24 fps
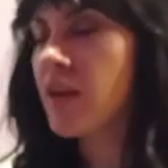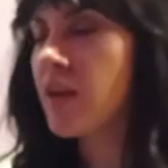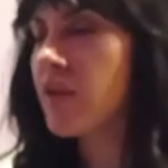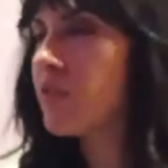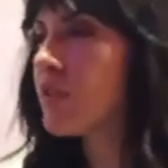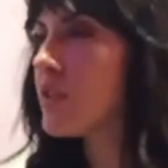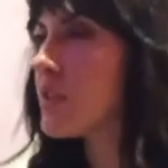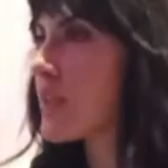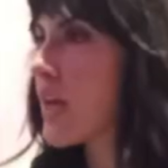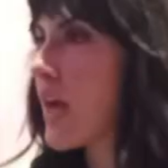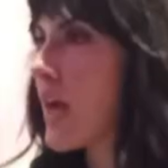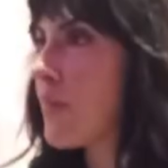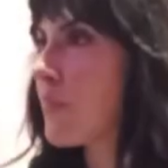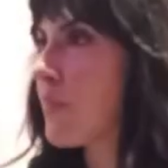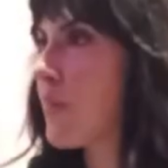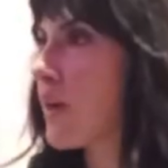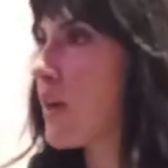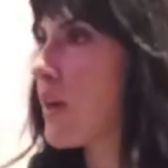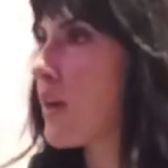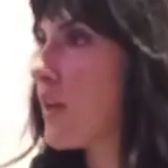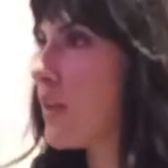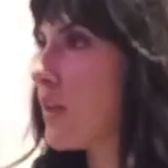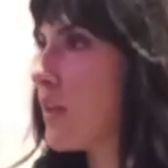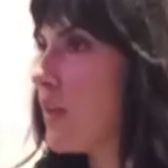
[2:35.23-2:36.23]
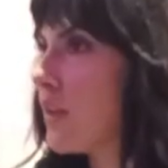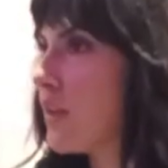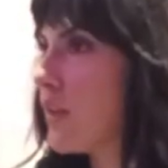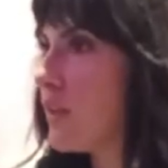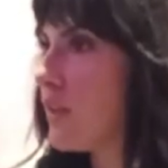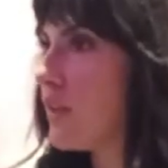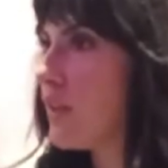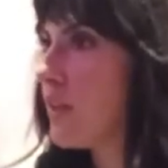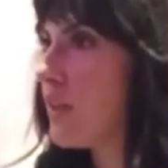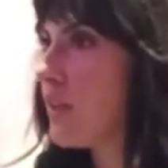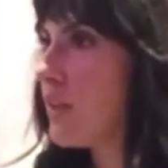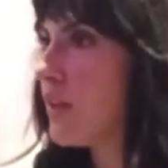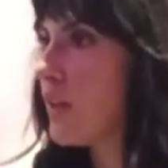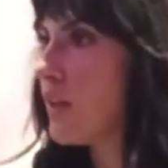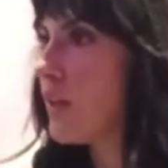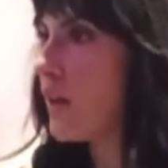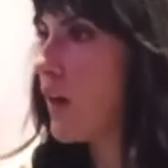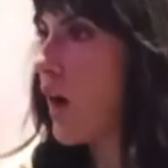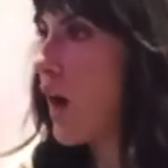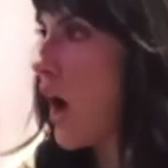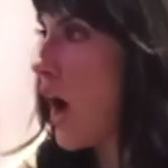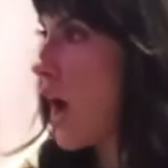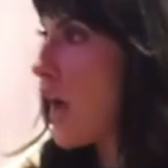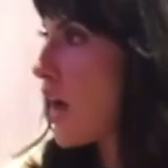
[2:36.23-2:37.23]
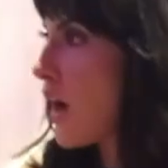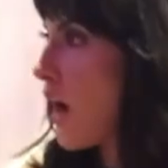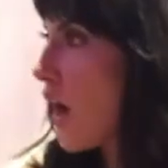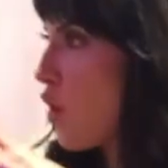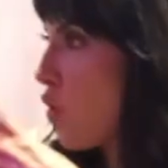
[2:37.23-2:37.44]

Every time I